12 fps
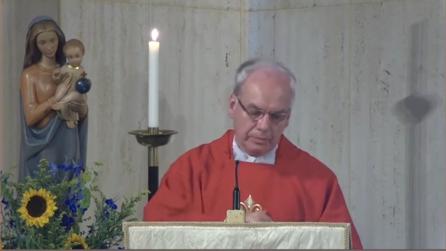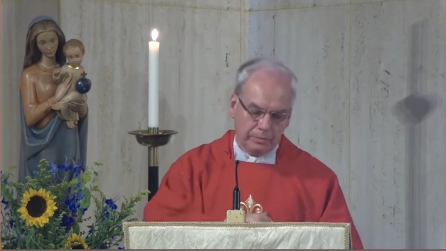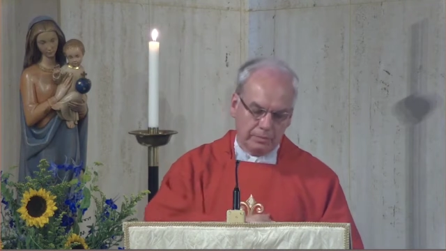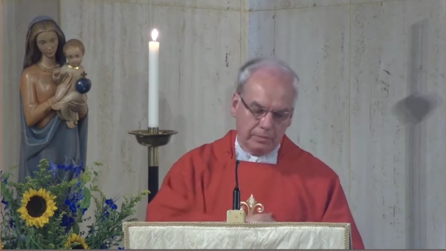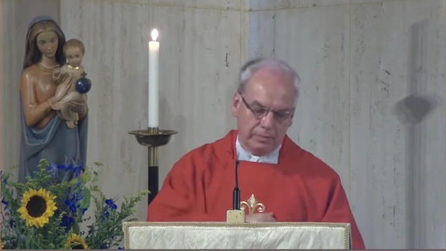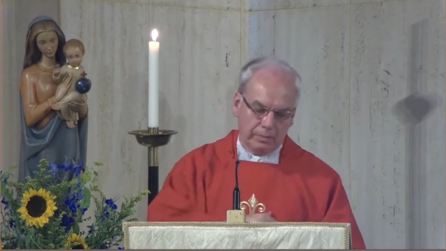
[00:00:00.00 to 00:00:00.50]

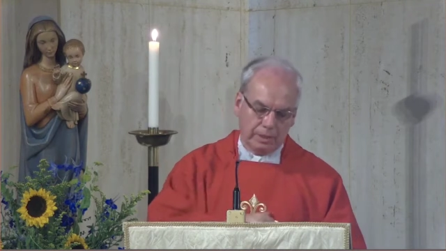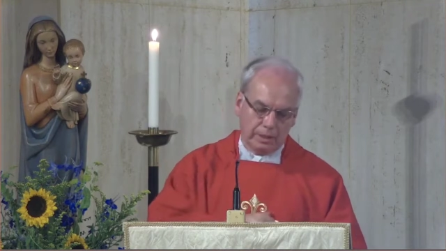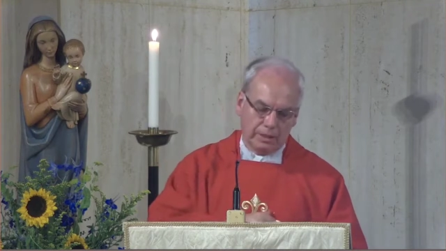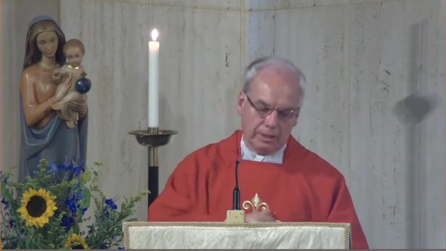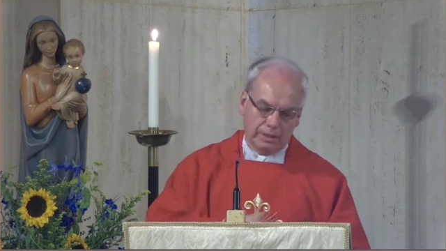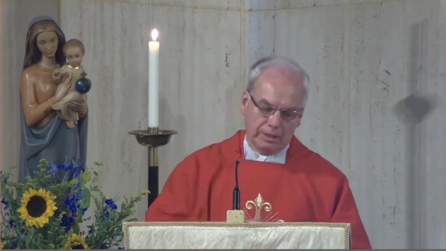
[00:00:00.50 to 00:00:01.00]

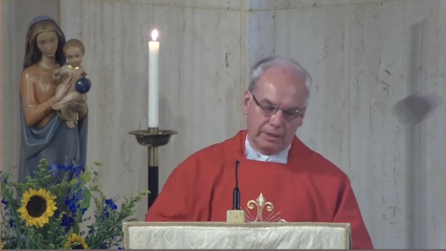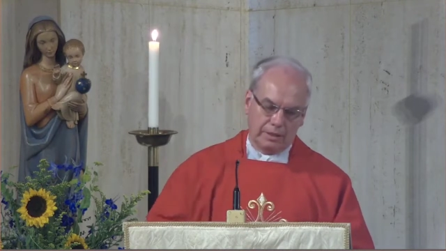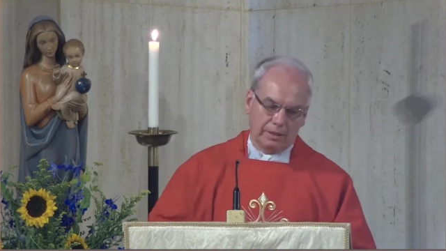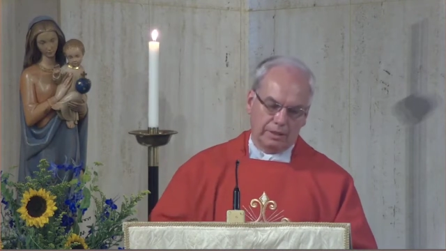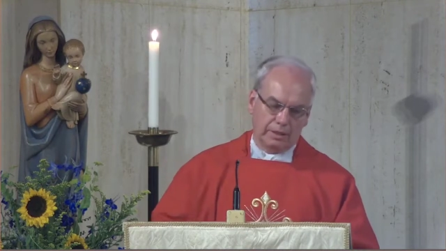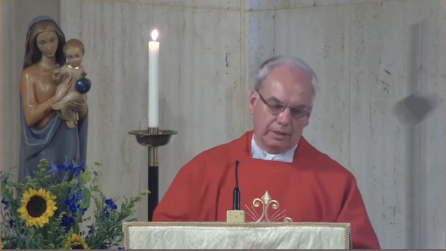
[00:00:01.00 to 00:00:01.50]

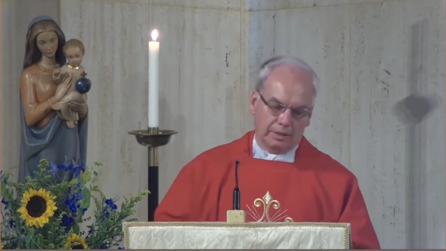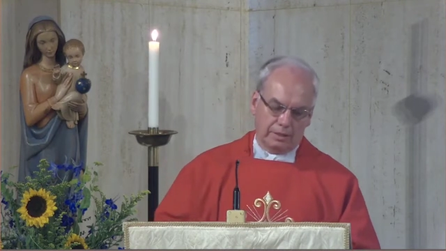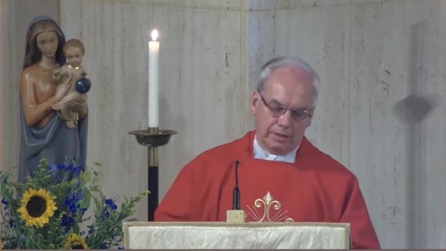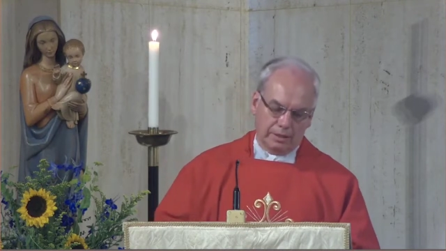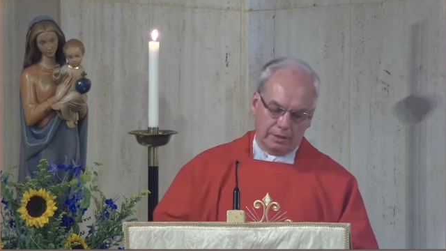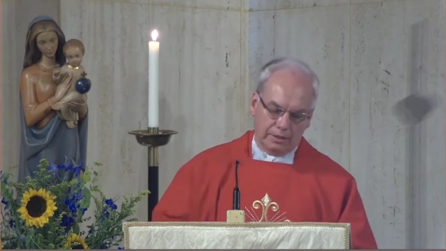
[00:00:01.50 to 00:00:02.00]

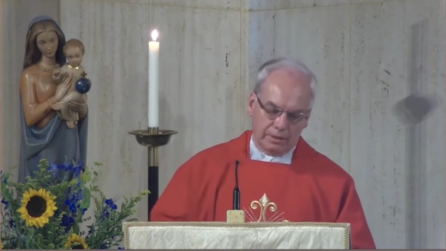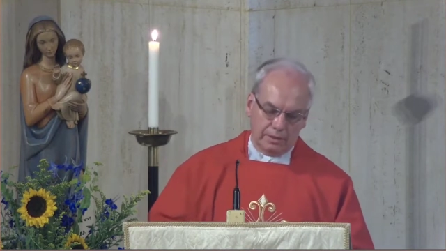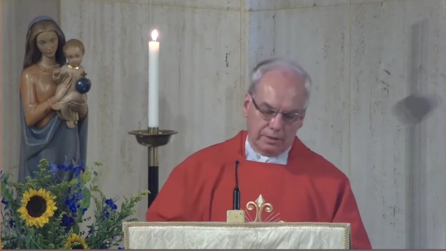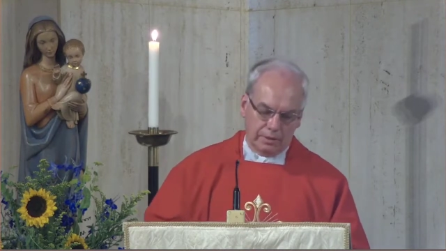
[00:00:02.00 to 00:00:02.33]
(silence)